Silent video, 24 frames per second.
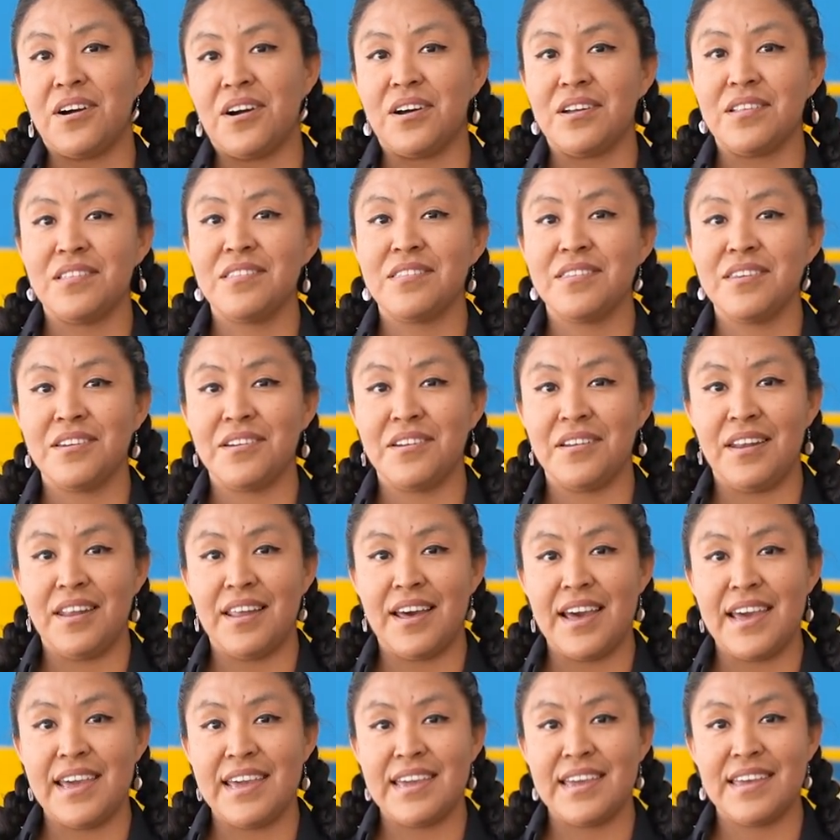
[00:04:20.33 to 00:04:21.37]
on to your
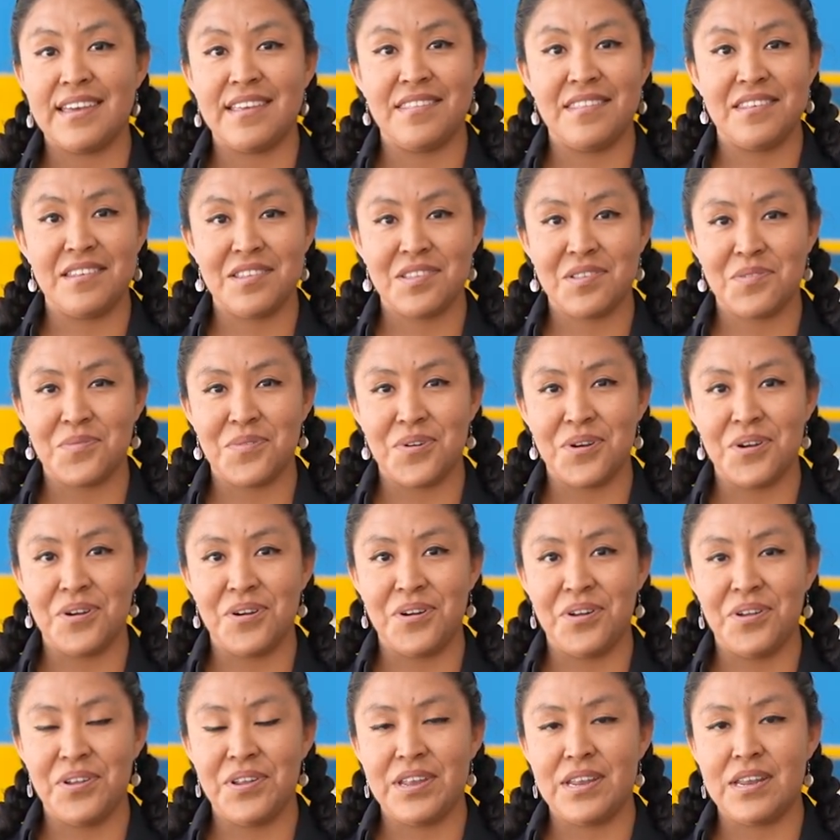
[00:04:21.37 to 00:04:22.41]
light in this
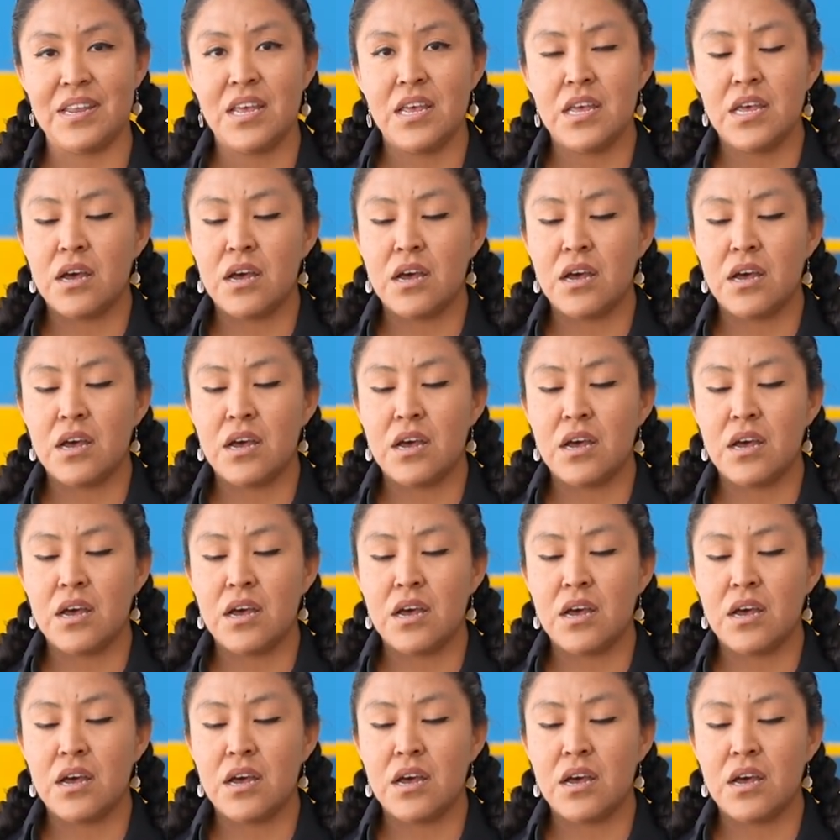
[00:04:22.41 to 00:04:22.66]
world and